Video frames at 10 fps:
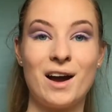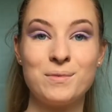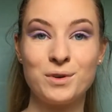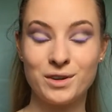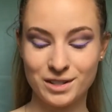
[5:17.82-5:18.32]
Now
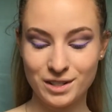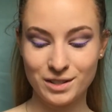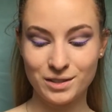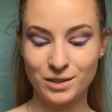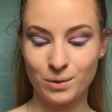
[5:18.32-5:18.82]
I'm going
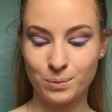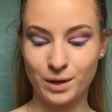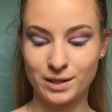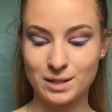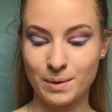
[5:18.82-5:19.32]
to
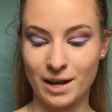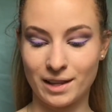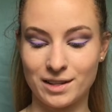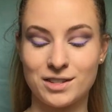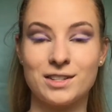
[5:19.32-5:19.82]
put on some
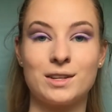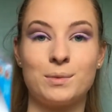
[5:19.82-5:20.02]
eyelashes.